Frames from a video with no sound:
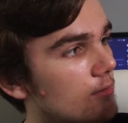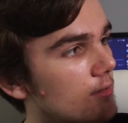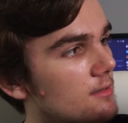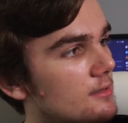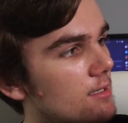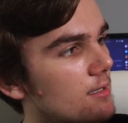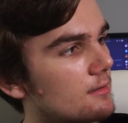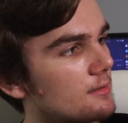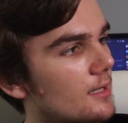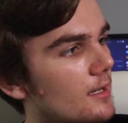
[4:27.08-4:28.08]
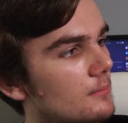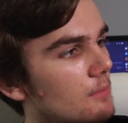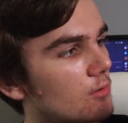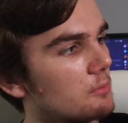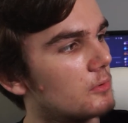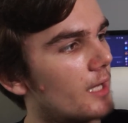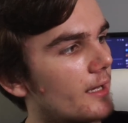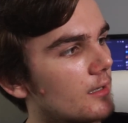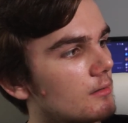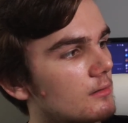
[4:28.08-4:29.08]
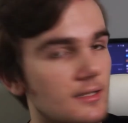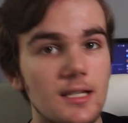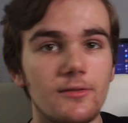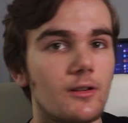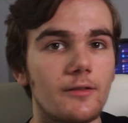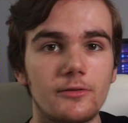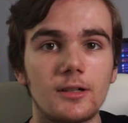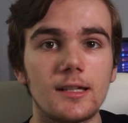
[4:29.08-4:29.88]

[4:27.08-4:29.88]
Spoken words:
you can see, it can stay at multiple angles even after a